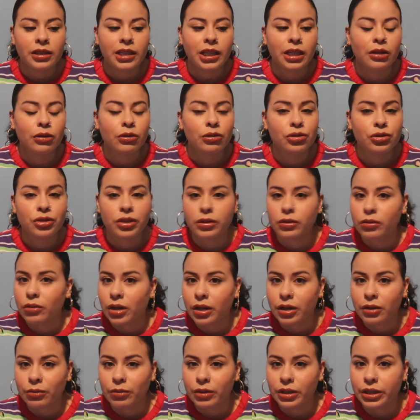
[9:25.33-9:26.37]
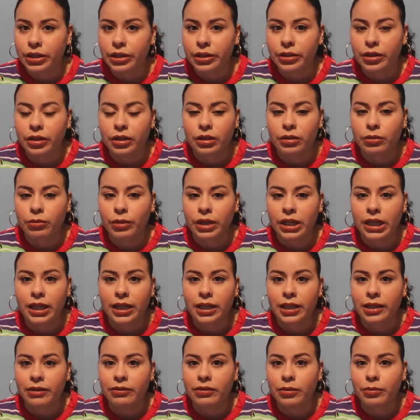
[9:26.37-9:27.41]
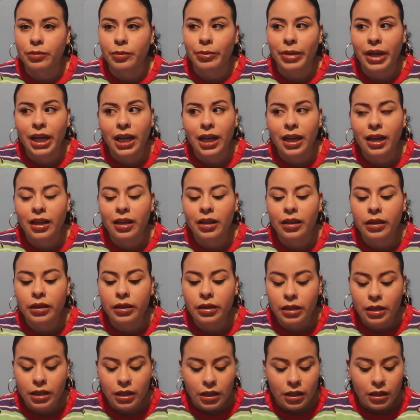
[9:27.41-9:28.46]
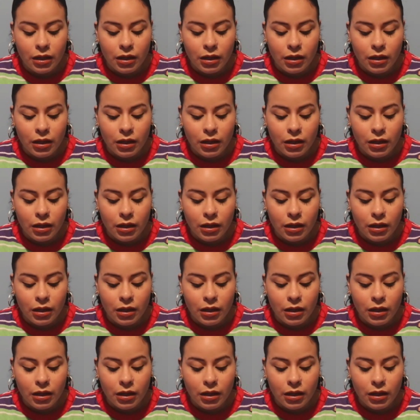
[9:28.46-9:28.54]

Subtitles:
They don't drink water when I give them bath.